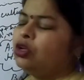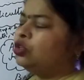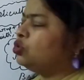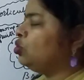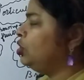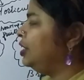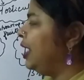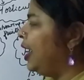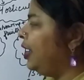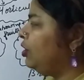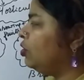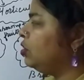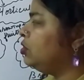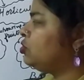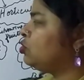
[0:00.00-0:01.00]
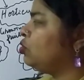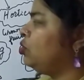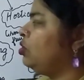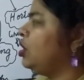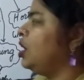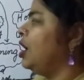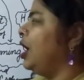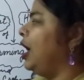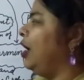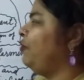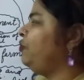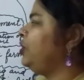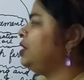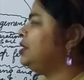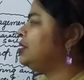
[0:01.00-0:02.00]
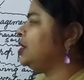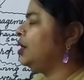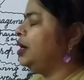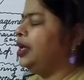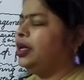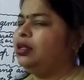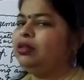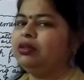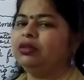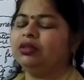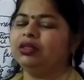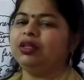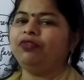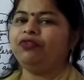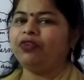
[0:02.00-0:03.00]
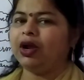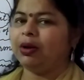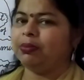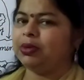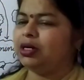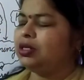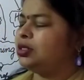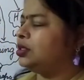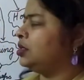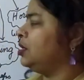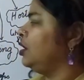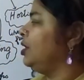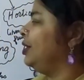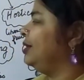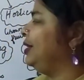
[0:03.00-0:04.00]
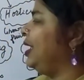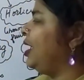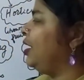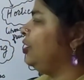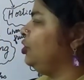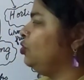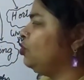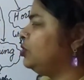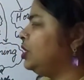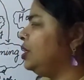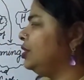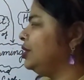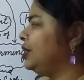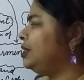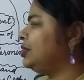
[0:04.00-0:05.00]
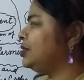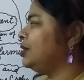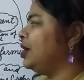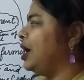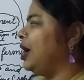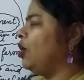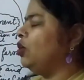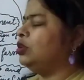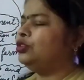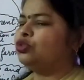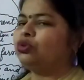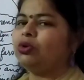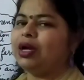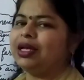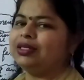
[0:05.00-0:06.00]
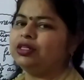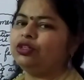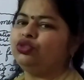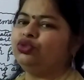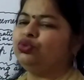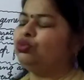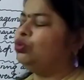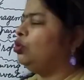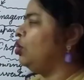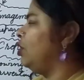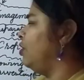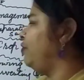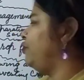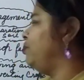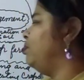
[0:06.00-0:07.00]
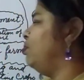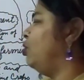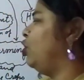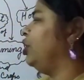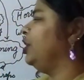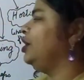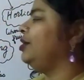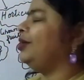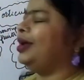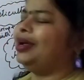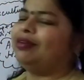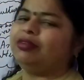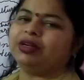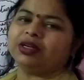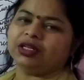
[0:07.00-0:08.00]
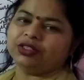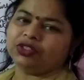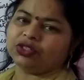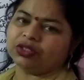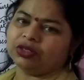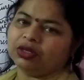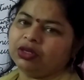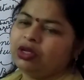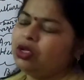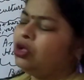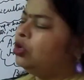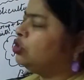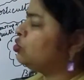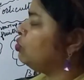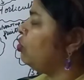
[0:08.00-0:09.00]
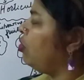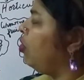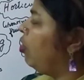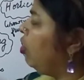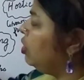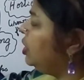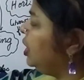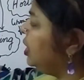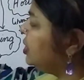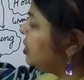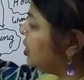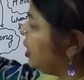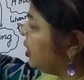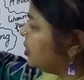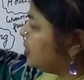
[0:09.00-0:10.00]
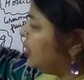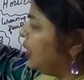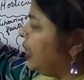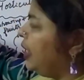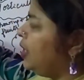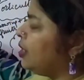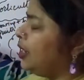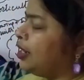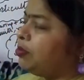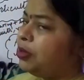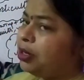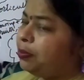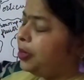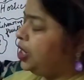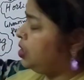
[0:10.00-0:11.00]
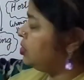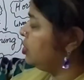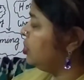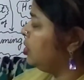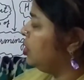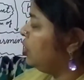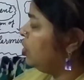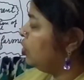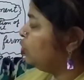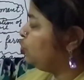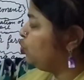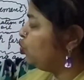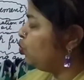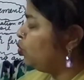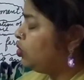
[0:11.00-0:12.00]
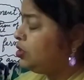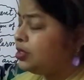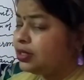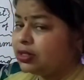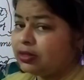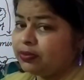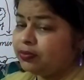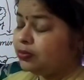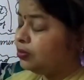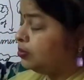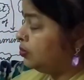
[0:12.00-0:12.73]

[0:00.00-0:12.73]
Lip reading: So that also, after studying, the farmers, they are using this also as a tool of modern agriculture. So all these things, like, let me repeat, tools,